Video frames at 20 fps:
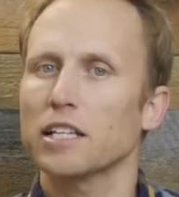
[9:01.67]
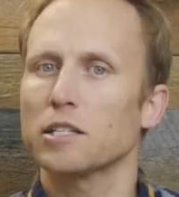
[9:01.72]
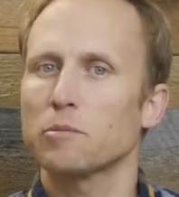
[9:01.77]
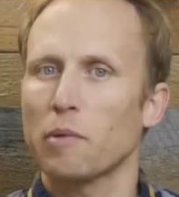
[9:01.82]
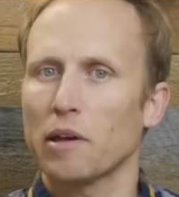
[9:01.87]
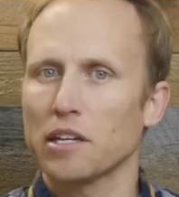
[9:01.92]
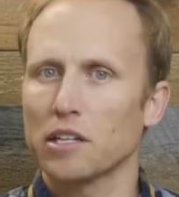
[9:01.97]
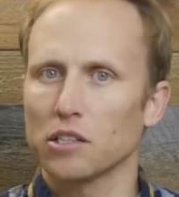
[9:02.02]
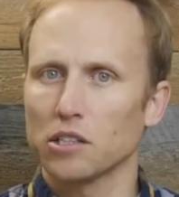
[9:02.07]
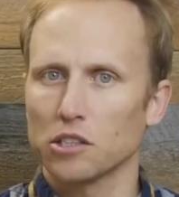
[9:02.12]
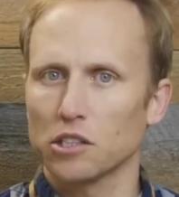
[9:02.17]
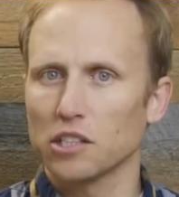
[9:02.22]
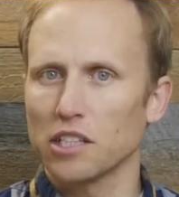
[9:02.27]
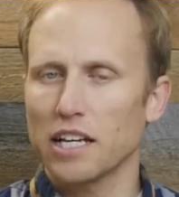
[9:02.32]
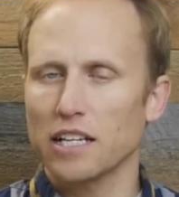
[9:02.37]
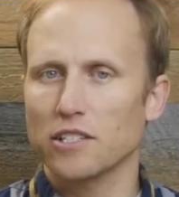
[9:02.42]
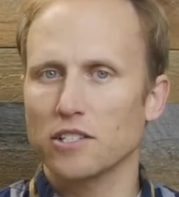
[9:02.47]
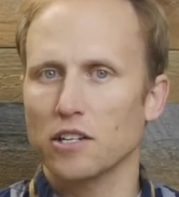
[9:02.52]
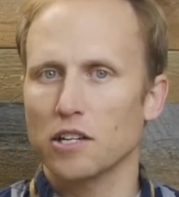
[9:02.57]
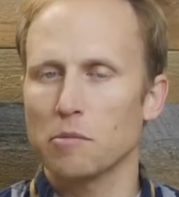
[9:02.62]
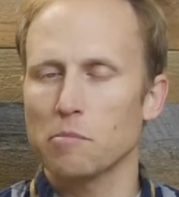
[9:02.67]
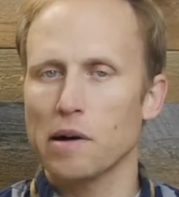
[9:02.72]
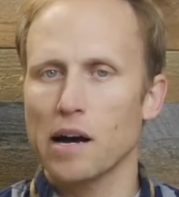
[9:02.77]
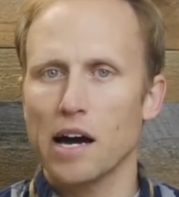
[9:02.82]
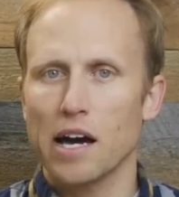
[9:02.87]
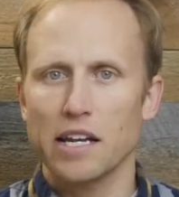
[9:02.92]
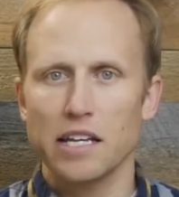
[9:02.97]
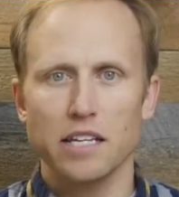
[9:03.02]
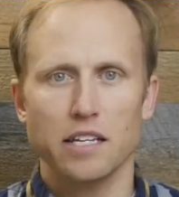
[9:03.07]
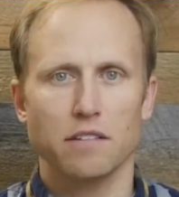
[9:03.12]
spend a little less on a
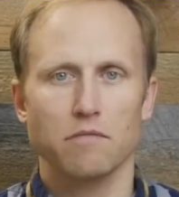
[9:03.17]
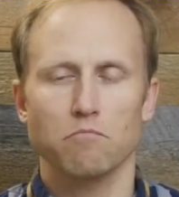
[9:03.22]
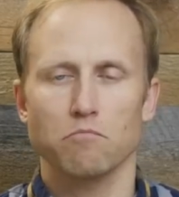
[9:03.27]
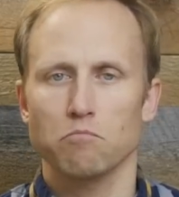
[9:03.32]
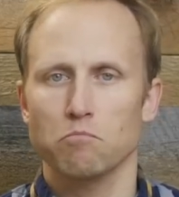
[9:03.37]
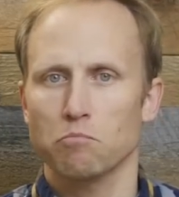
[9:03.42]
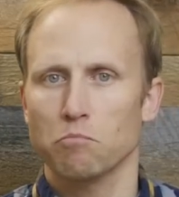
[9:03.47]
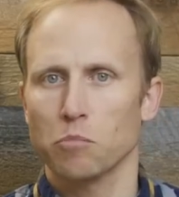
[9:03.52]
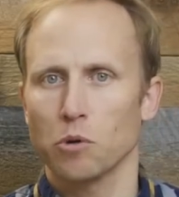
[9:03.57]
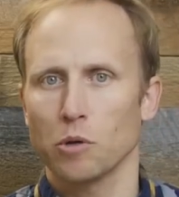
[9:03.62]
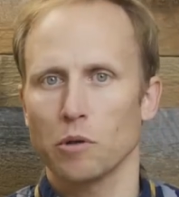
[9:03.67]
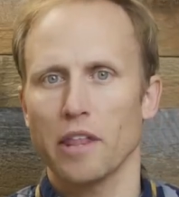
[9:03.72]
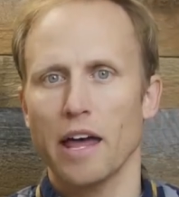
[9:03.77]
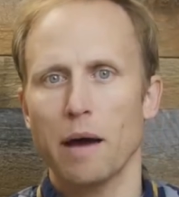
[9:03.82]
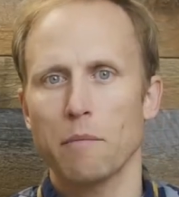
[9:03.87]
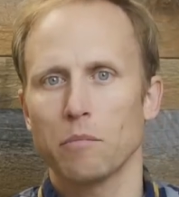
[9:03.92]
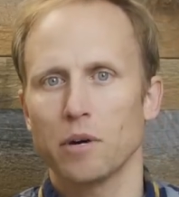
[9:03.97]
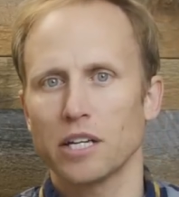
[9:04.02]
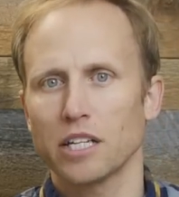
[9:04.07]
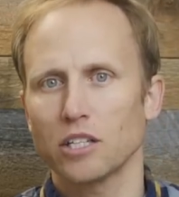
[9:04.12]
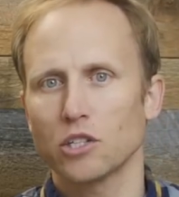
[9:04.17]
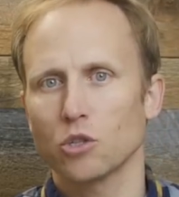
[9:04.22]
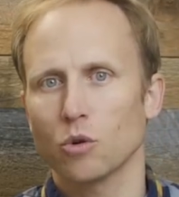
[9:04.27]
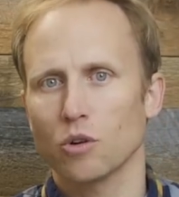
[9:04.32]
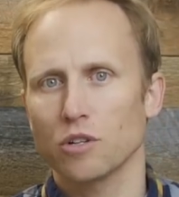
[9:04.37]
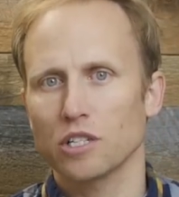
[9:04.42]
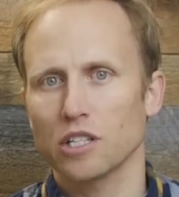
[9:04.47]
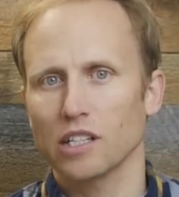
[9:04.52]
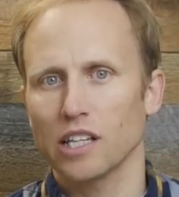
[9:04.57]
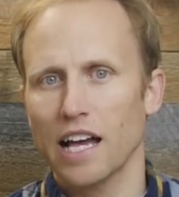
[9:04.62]
body and put that money
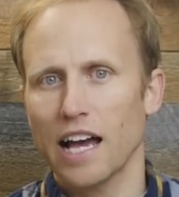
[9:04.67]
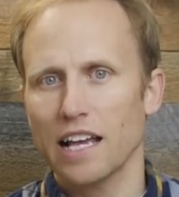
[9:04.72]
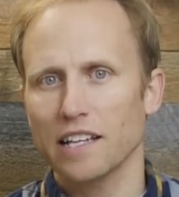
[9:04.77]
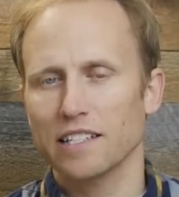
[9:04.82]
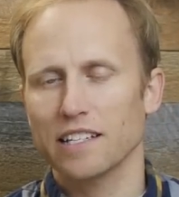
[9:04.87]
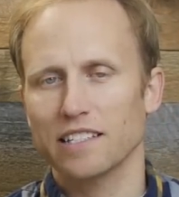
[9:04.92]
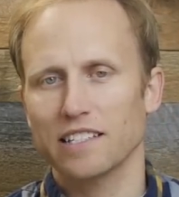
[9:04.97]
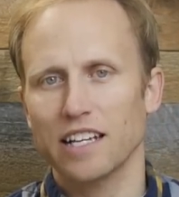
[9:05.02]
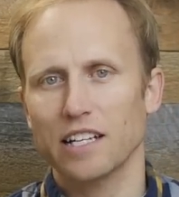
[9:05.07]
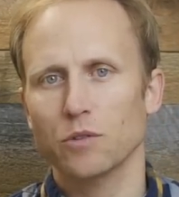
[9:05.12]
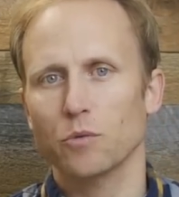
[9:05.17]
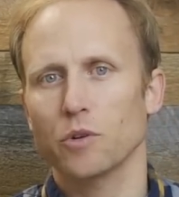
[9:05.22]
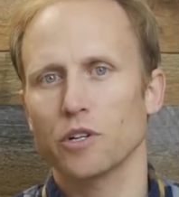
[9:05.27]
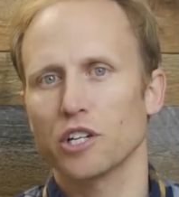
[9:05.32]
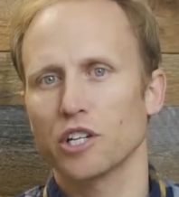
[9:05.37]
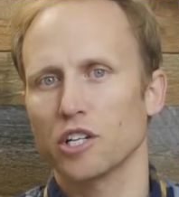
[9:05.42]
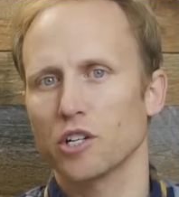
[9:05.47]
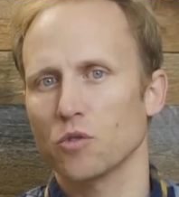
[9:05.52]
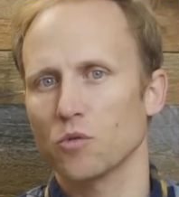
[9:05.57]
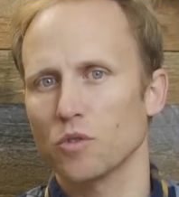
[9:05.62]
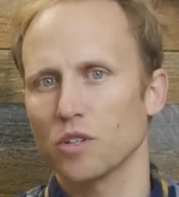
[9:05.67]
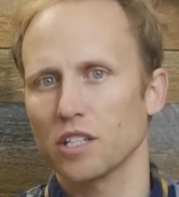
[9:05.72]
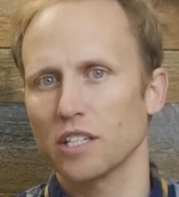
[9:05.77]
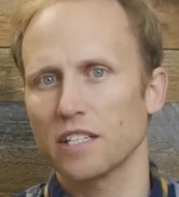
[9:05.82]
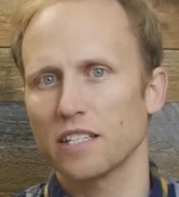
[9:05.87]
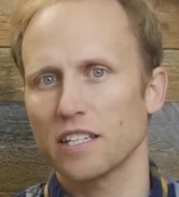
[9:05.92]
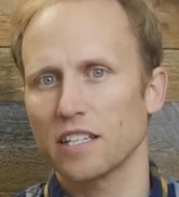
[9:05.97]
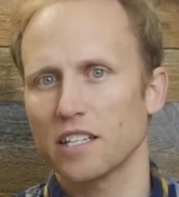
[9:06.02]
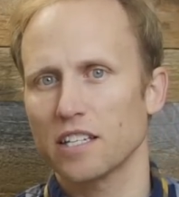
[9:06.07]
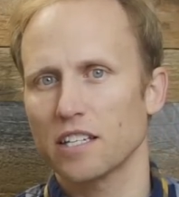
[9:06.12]
towards glass because that's where you're going to really
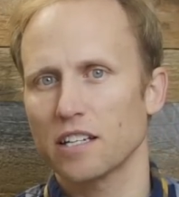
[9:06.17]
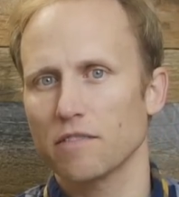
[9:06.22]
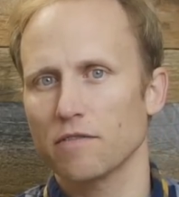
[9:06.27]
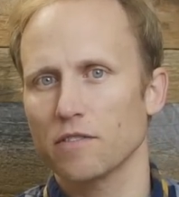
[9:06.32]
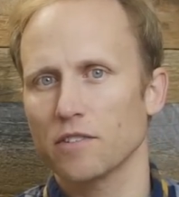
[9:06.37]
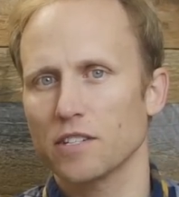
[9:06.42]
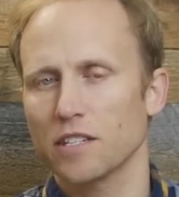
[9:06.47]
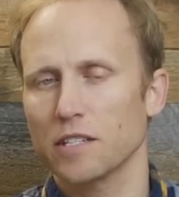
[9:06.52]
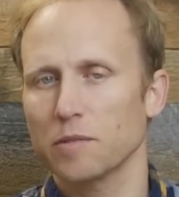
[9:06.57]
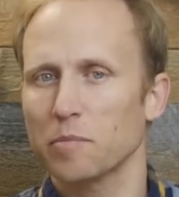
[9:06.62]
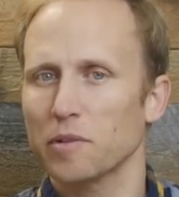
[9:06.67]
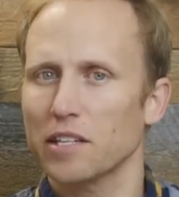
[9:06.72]
see the differences.